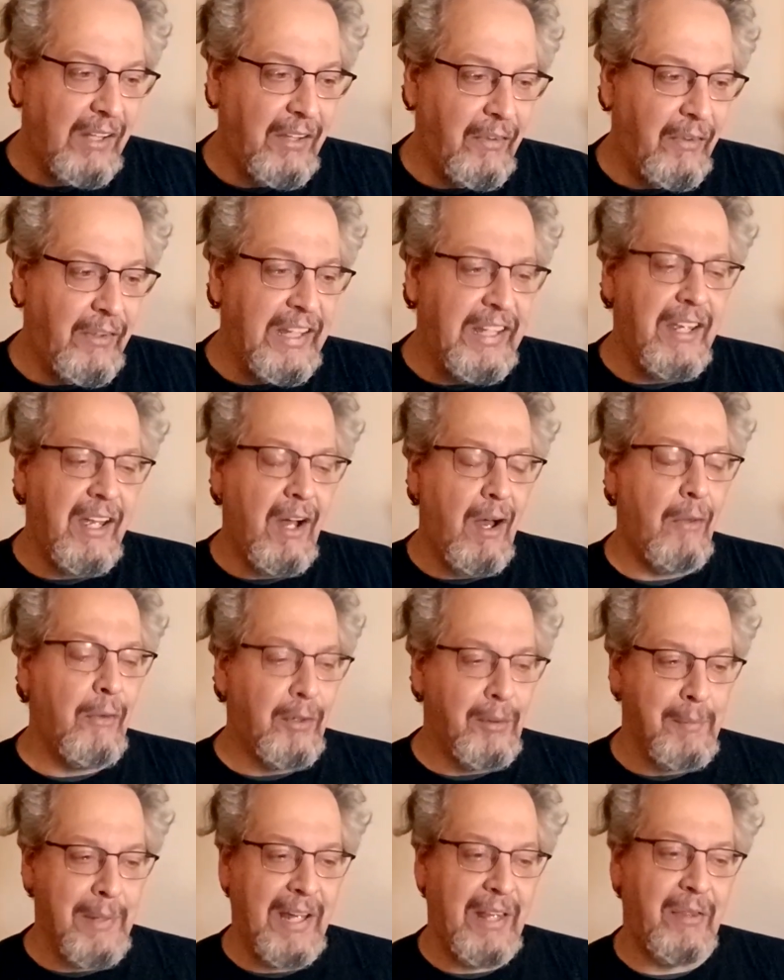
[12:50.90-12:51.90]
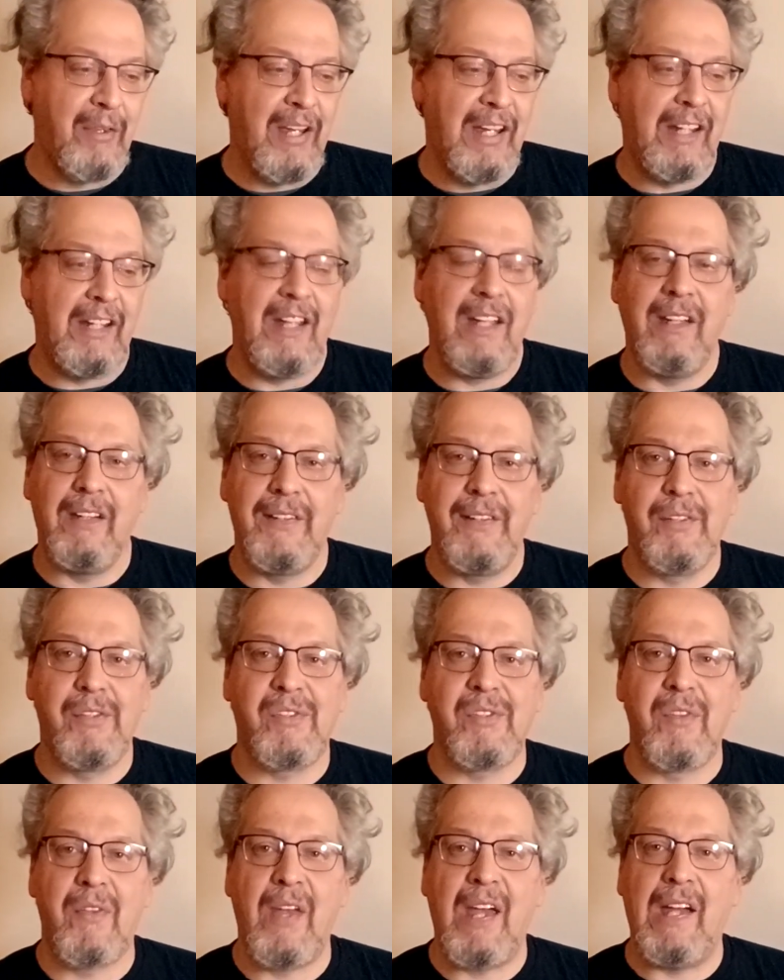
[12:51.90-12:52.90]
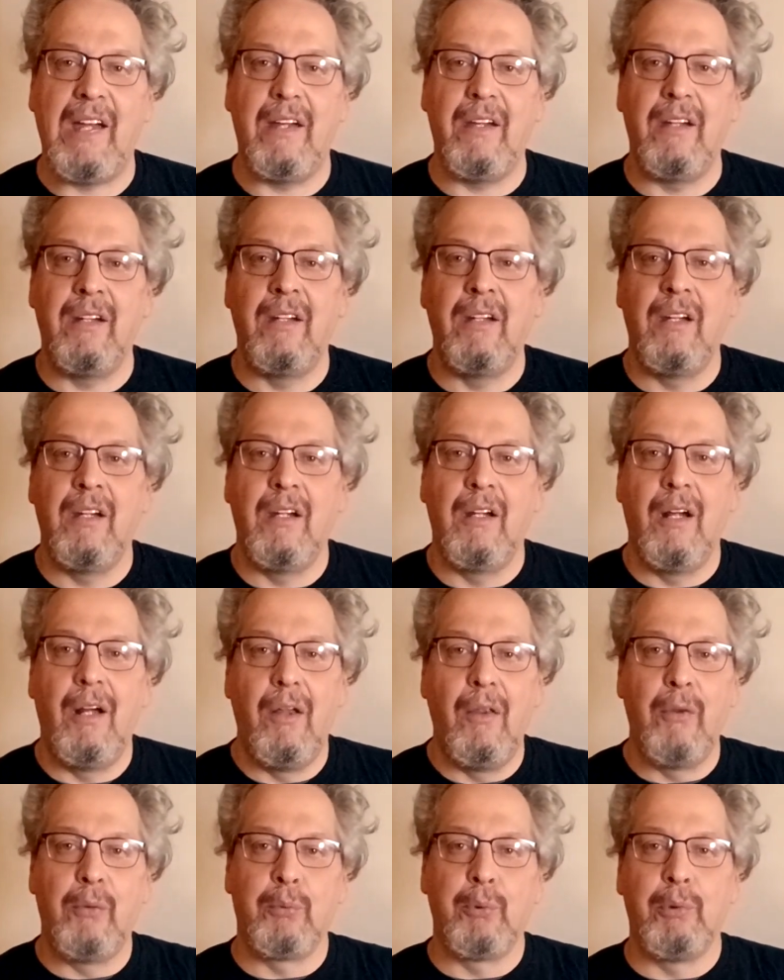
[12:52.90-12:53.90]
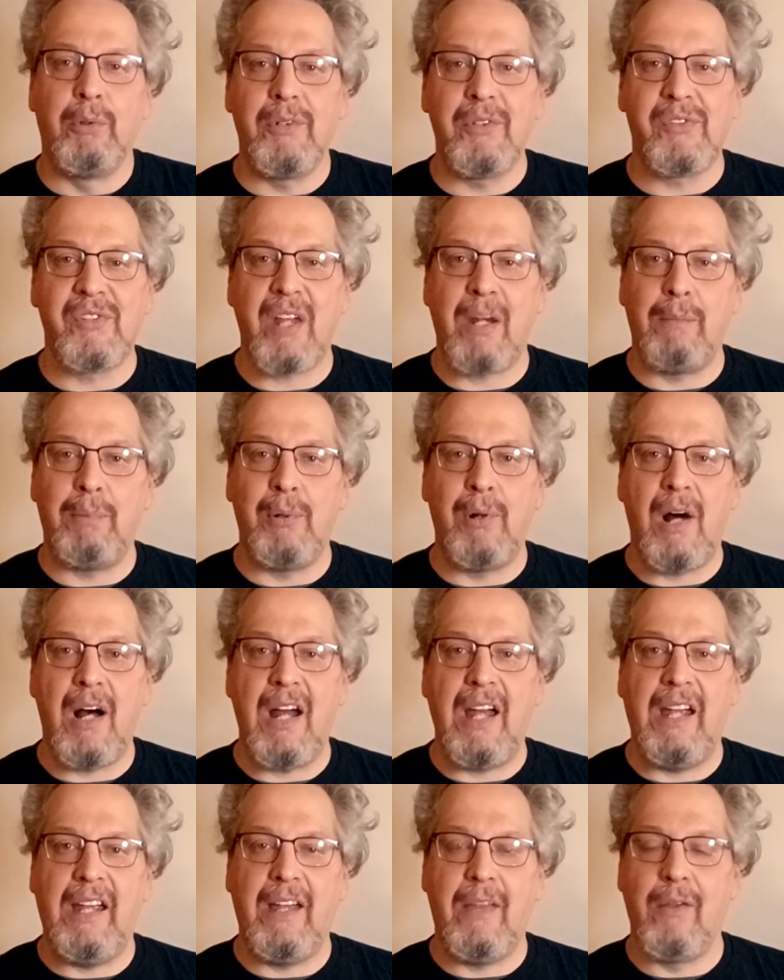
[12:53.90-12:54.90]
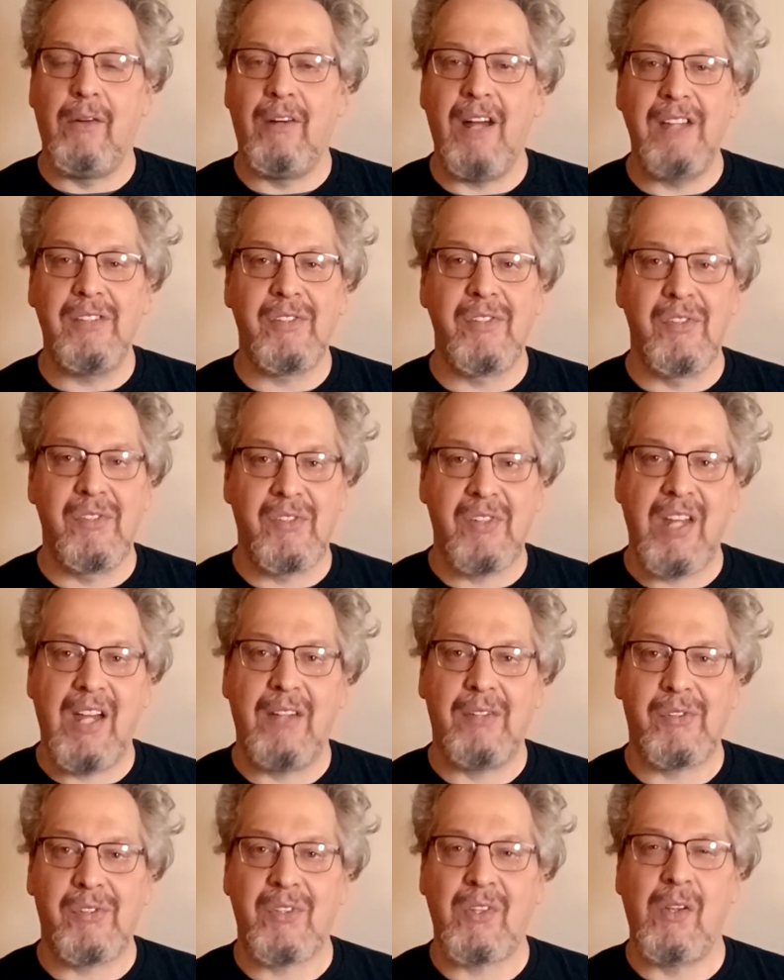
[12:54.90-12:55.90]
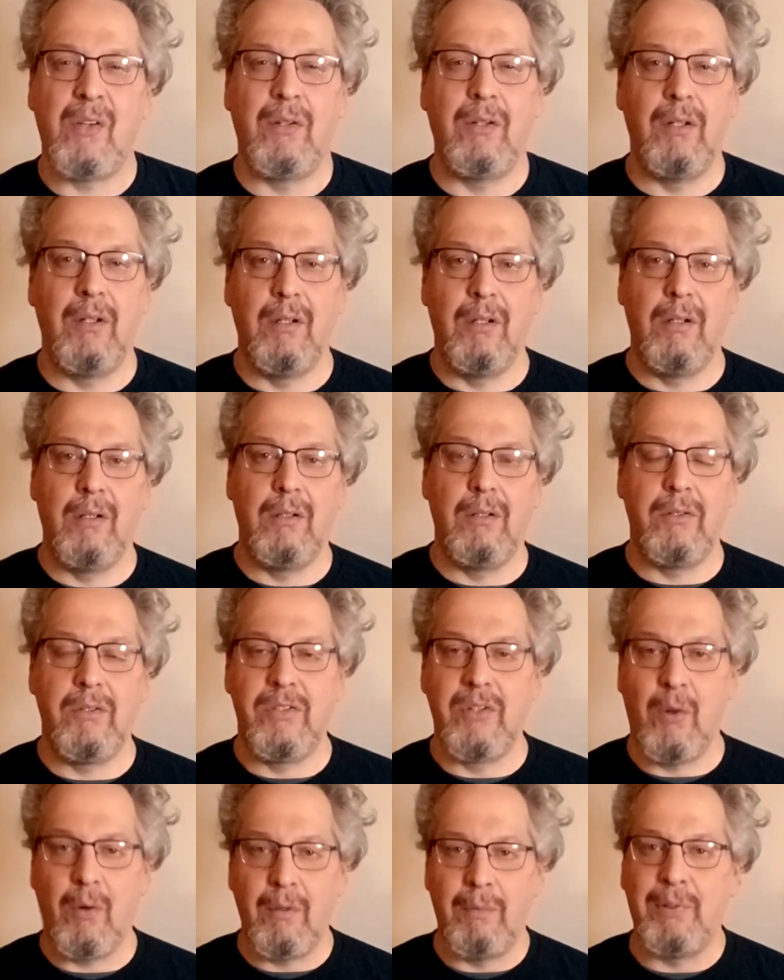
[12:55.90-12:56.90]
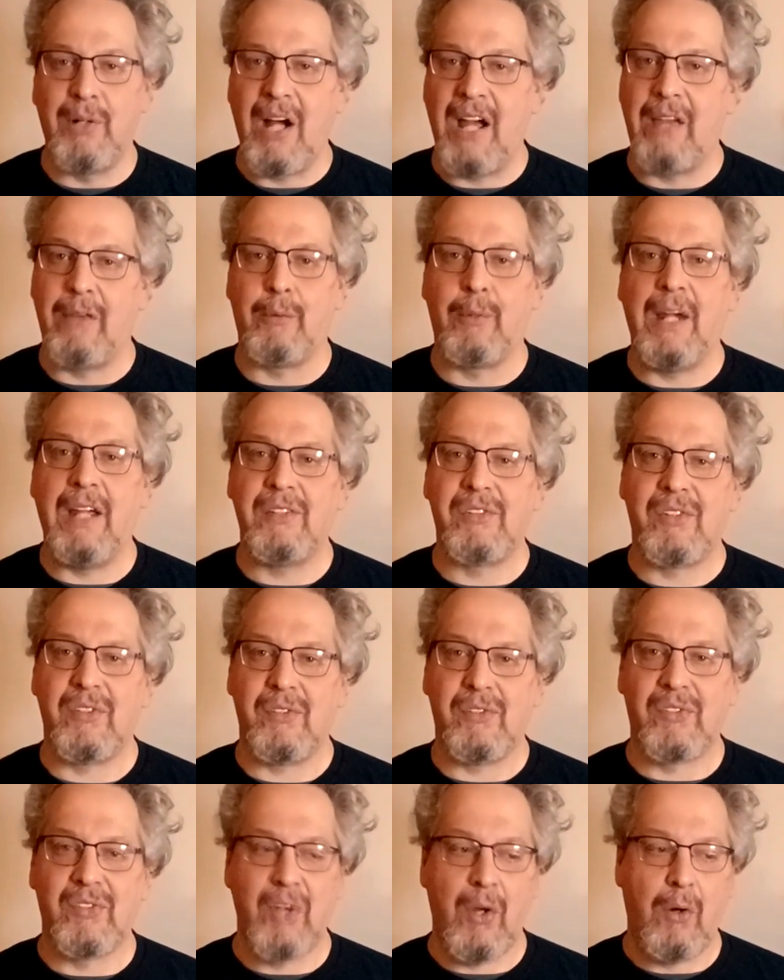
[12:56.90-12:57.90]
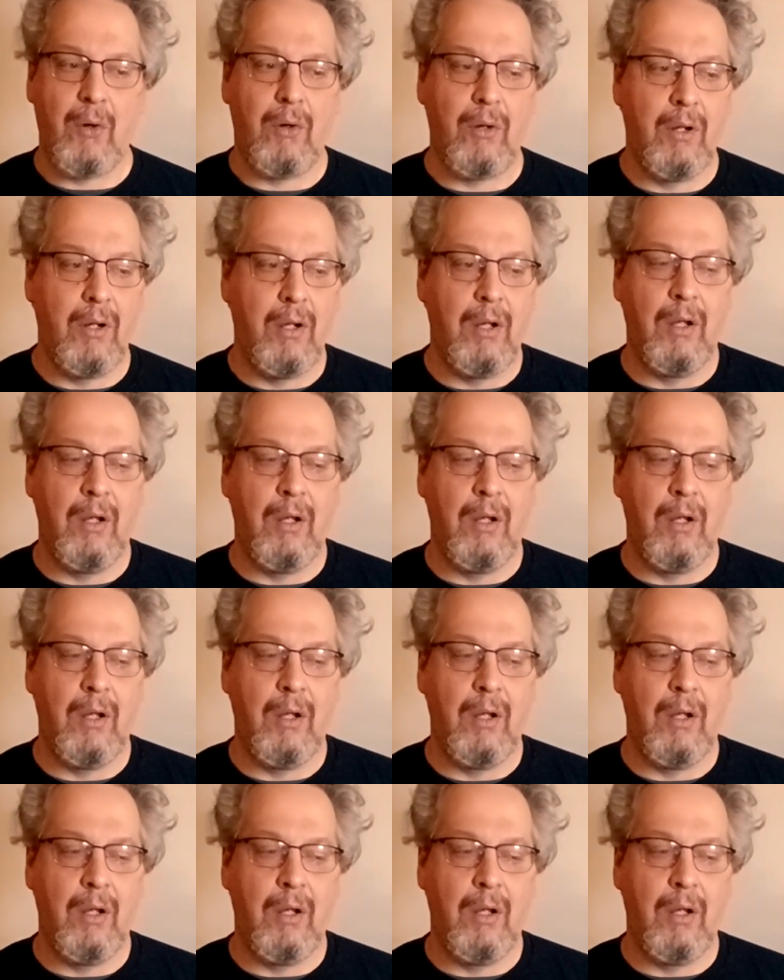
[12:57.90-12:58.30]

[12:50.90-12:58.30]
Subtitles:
The other big thing is that the rules that apply in the license tests don't apply in the races. So,